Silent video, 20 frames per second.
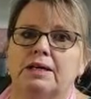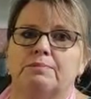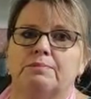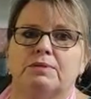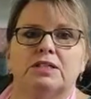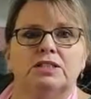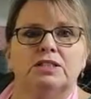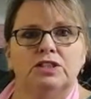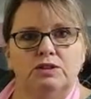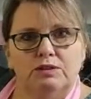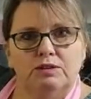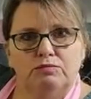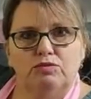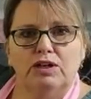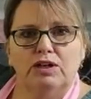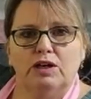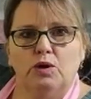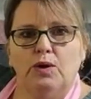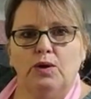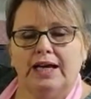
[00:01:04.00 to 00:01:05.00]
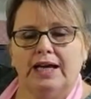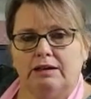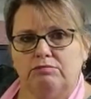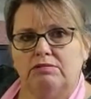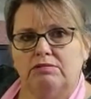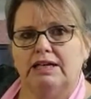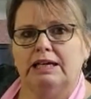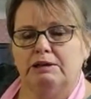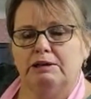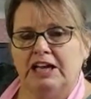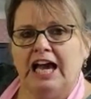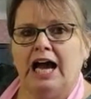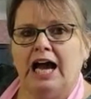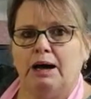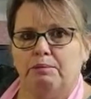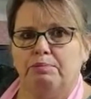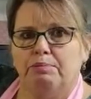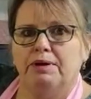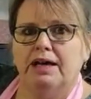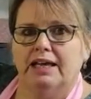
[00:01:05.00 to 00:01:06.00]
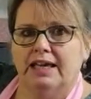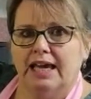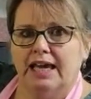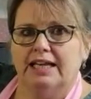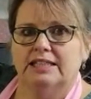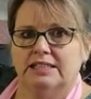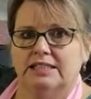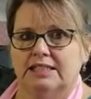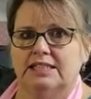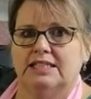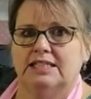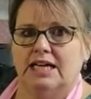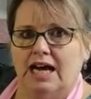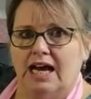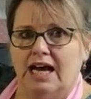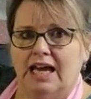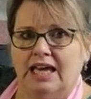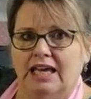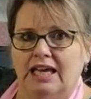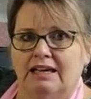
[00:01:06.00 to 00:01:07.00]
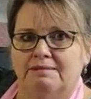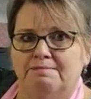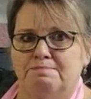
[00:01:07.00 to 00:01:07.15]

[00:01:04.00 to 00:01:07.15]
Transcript: I'm going to do a quick recap again today.